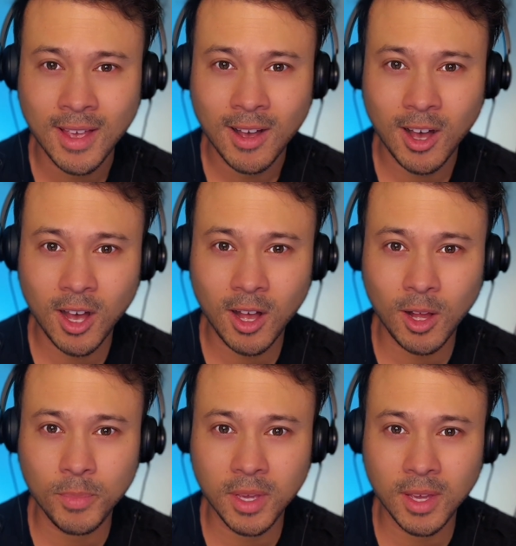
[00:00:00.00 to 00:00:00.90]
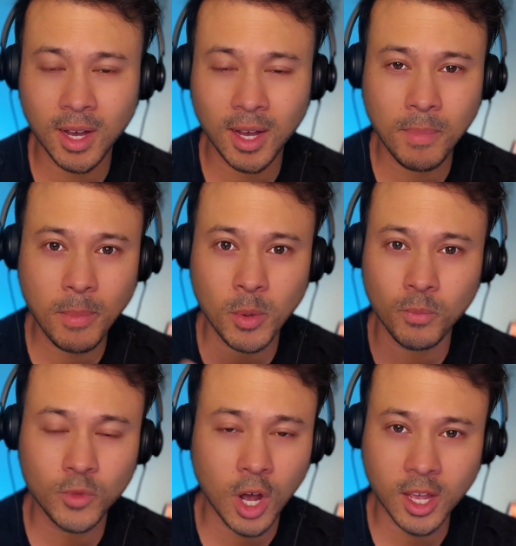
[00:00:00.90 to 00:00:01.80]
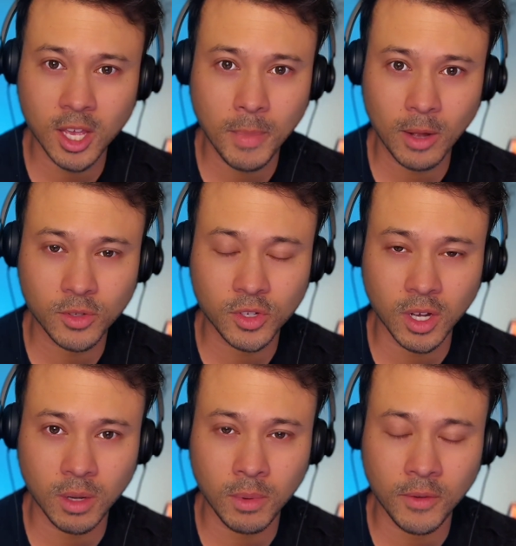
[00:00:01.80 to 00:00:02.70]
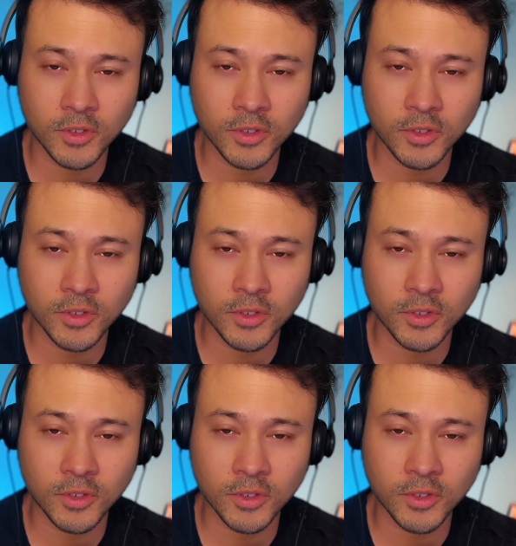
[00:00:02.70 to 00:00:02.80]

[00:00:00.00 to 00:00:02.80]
I'll be maybe talking about some of